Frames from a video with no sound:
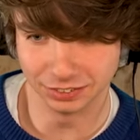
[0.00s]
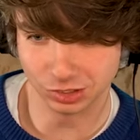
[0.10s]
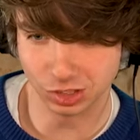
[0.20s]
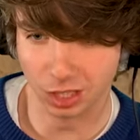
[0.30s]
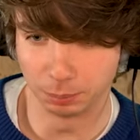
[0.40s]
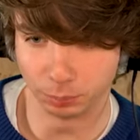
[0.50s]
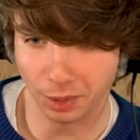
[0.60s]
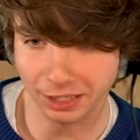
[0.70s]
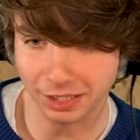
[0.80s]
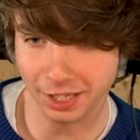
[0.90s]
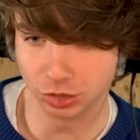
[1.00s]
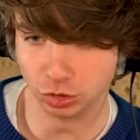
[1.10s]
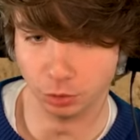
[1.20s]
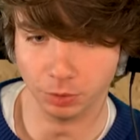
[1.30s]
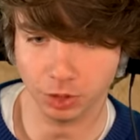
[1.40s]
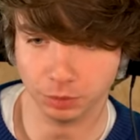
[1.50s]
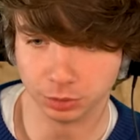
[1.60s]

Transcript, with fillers: they're gonna stomp right next to him, though.